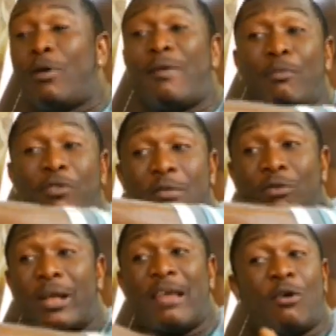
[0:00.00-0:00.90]
Whoever puts them
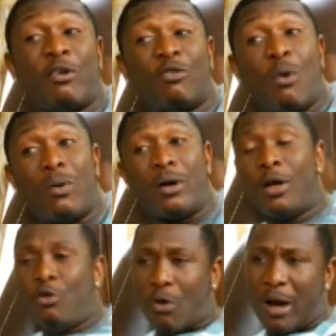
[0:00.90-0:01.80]
together is on his own.
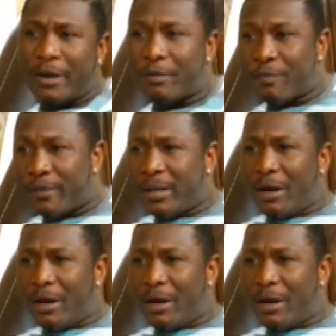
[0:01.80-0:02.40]
So how do you feel?